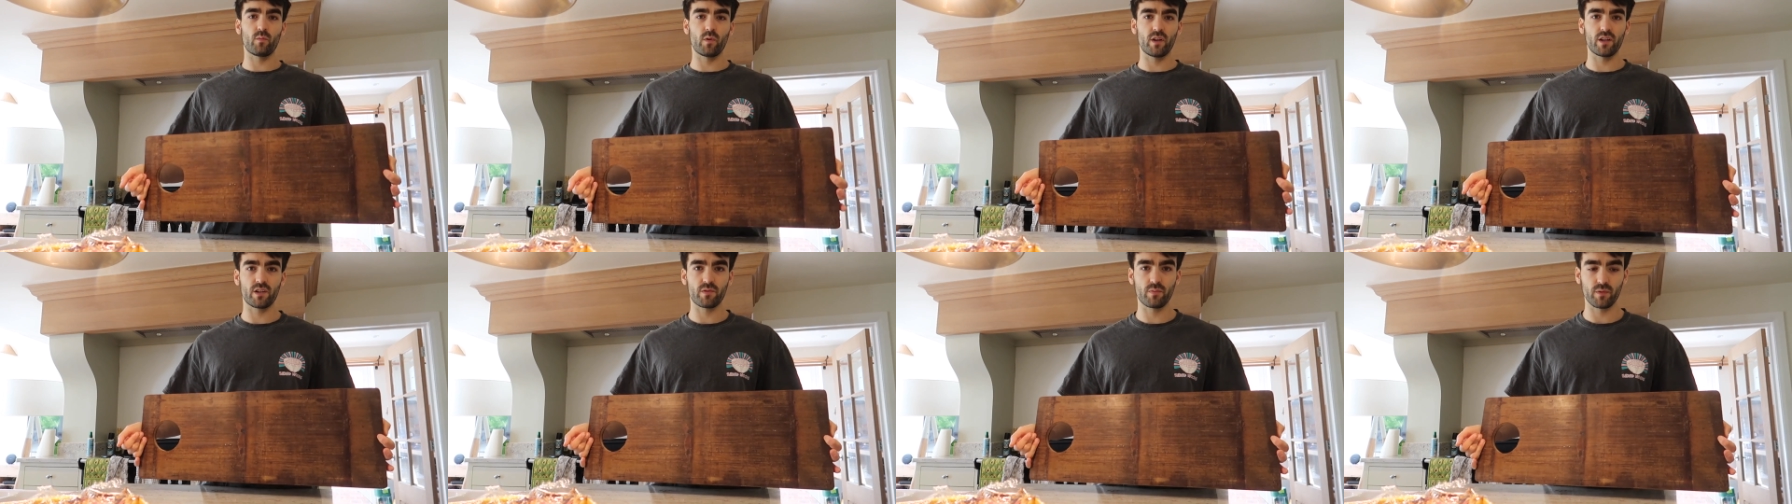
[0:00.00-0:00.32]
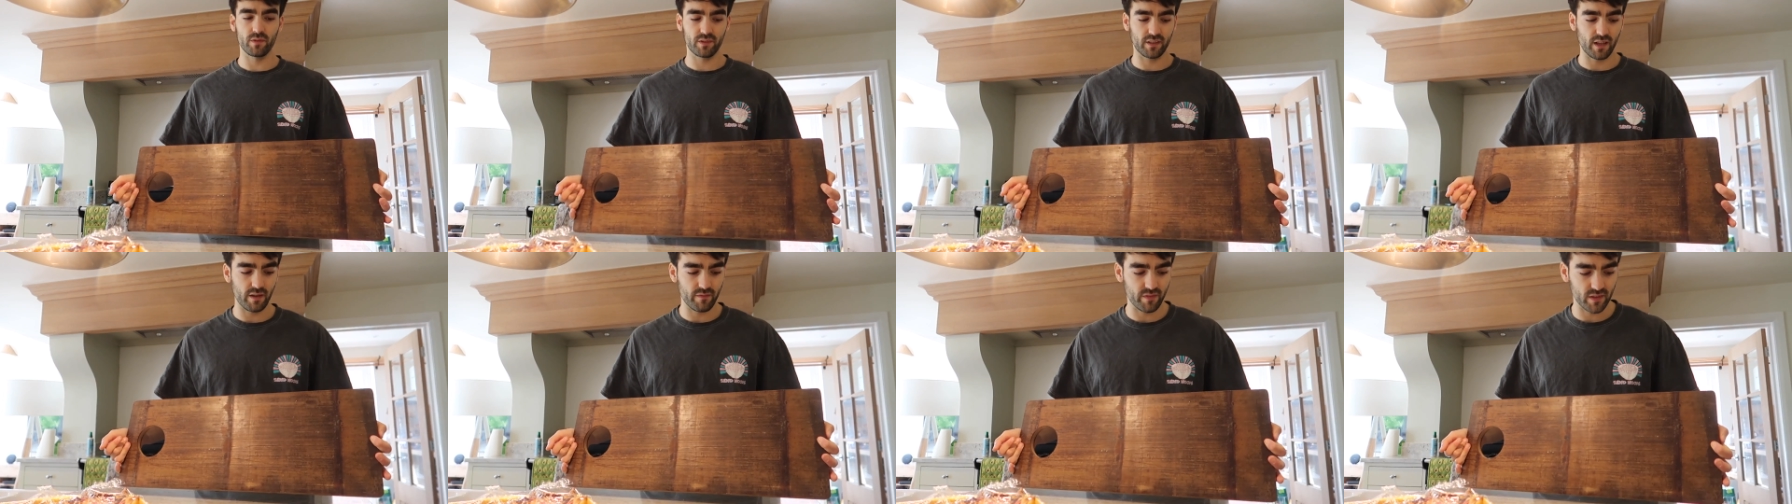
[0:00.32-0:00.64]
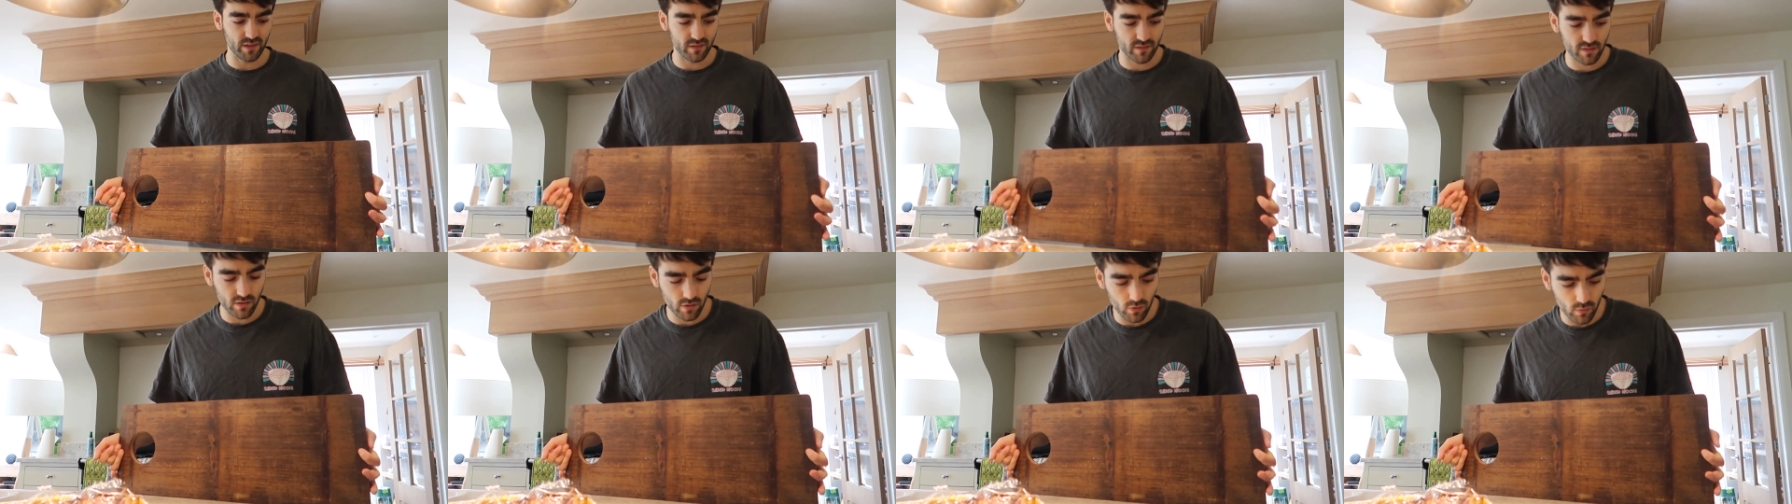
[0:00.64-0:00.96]
which was
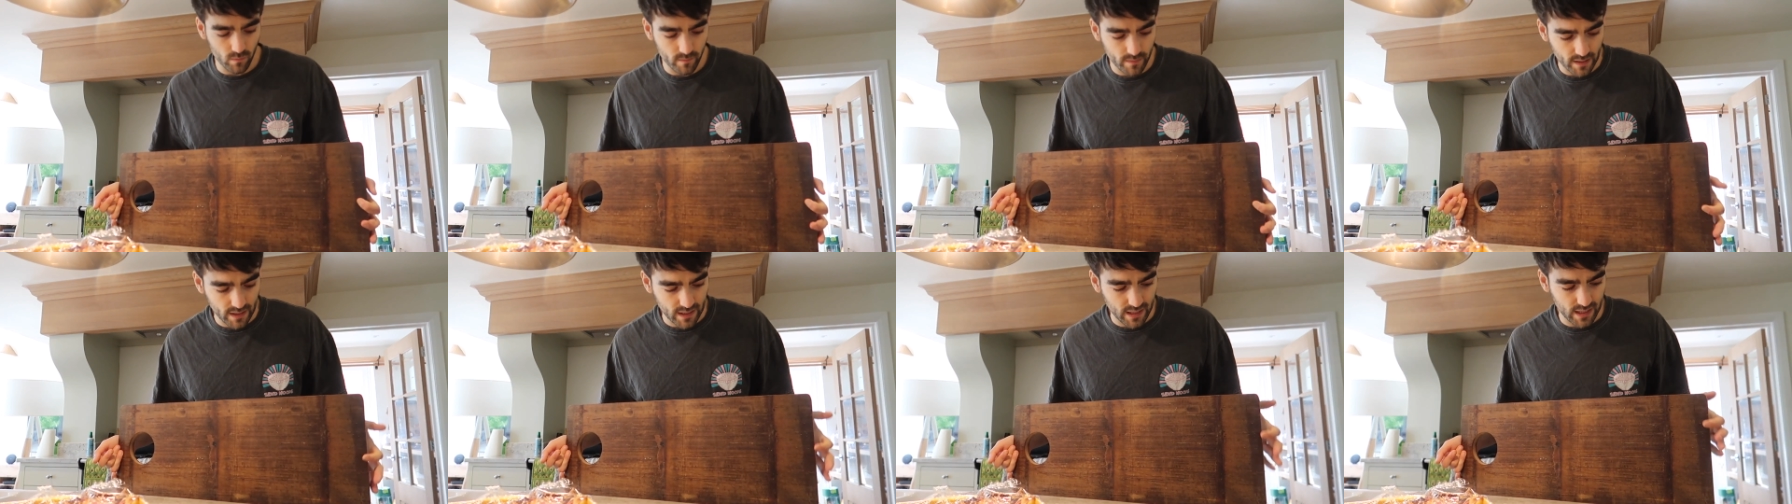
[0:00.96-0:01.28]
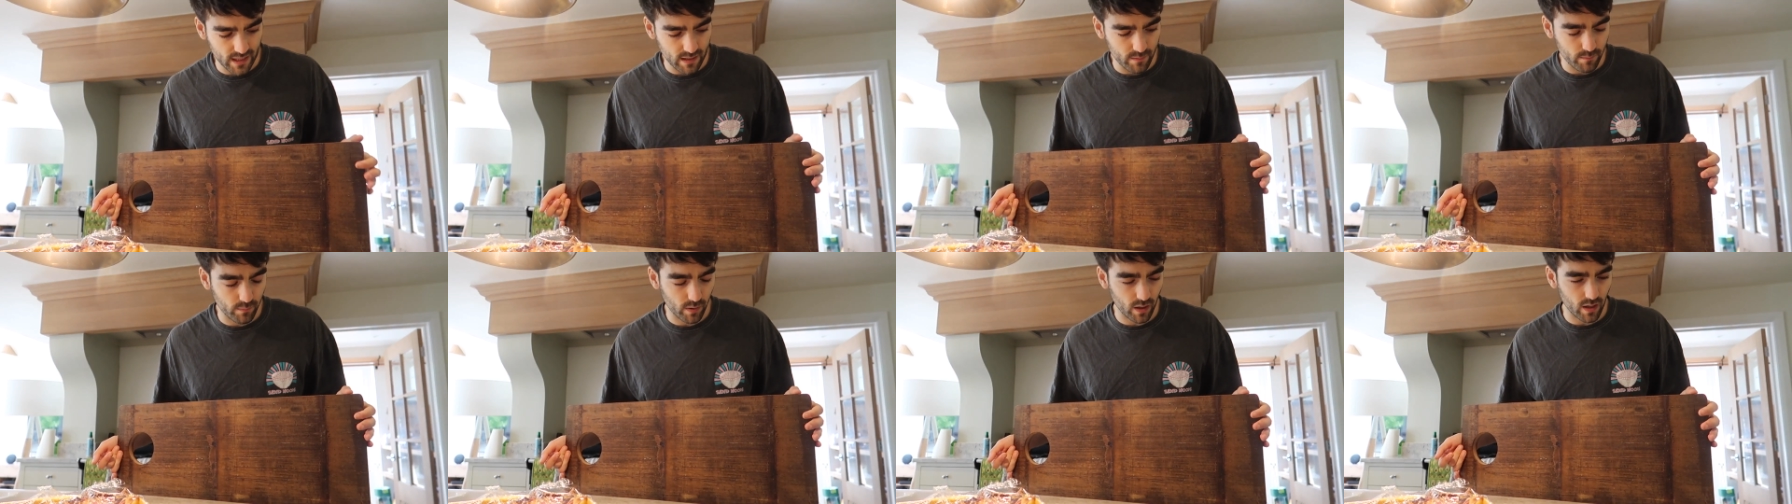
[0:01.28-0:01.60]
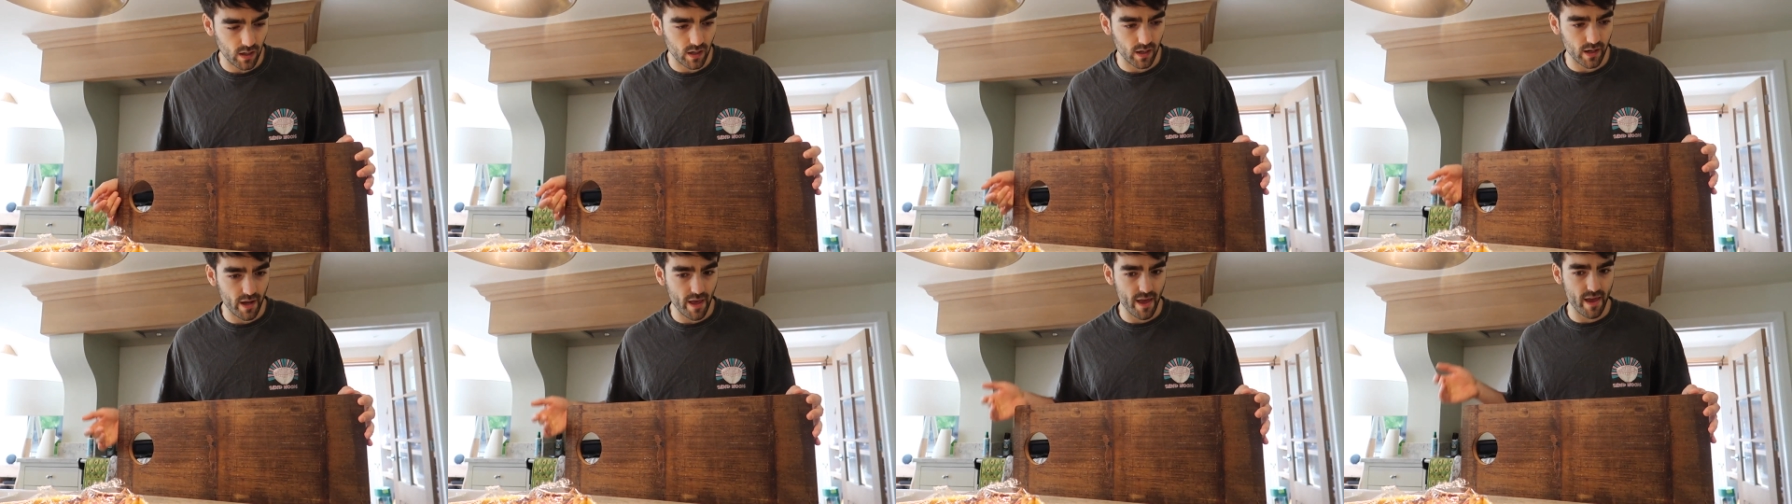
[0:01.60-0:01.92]
given to me
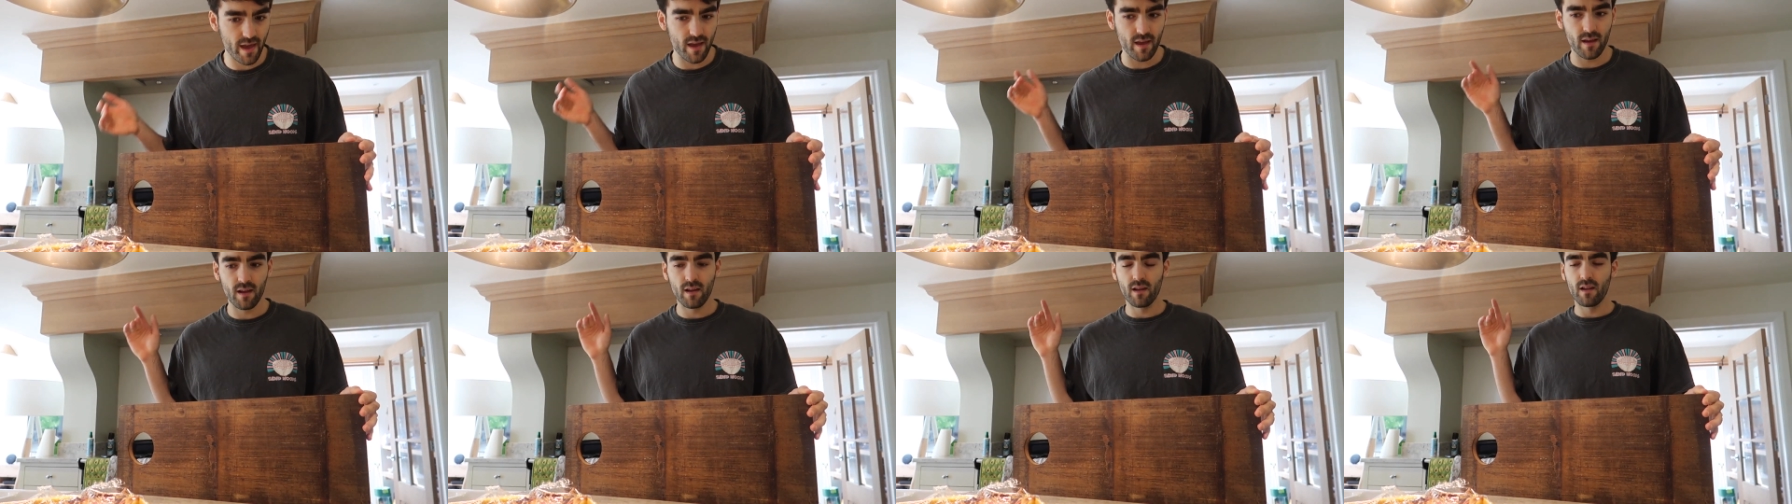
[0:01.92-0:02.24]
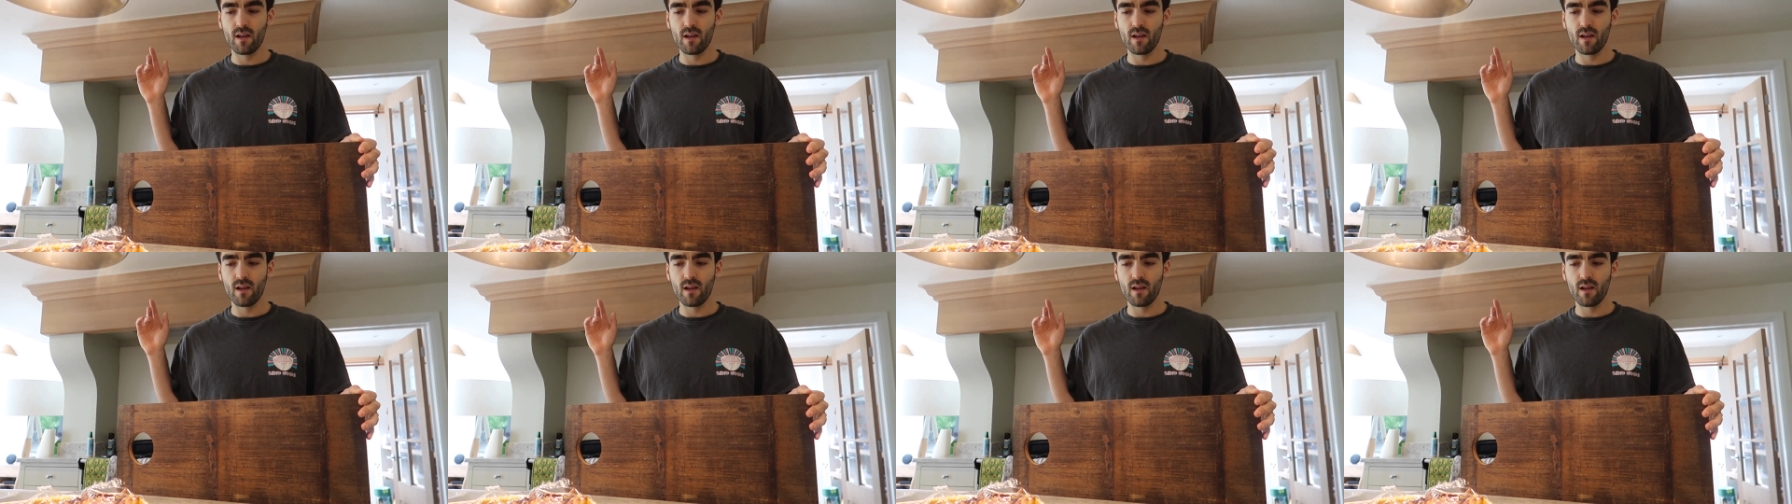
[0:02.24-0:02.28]
by